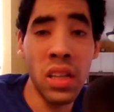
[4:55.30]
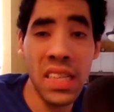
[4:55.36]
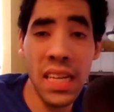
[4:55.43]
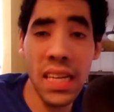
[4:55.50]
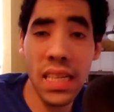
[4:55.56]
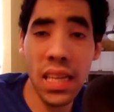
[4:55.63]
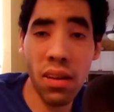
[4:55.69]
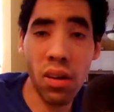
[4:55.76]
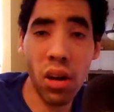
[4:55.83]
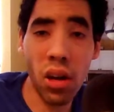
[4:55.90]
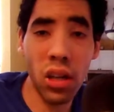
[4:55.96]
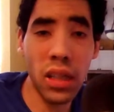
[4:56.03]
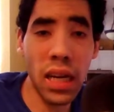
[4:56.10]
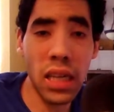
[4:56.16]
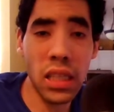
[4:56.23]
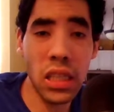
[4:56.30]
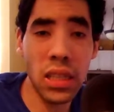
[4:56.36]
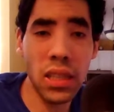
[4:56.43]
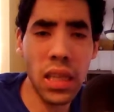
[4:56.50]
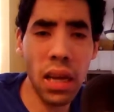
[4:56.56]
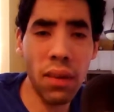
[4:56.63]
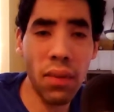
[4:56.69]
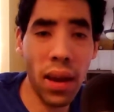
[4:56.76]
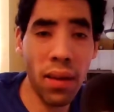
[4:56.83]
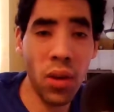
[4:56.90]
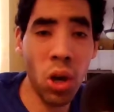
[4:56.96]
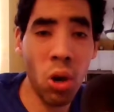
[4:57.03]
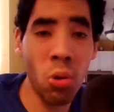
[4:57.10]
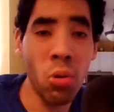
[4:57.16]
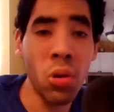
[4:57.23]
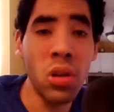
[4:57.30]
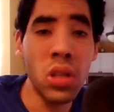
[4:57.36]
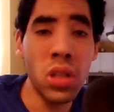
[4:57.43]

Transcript: this time around you guys to save ammo,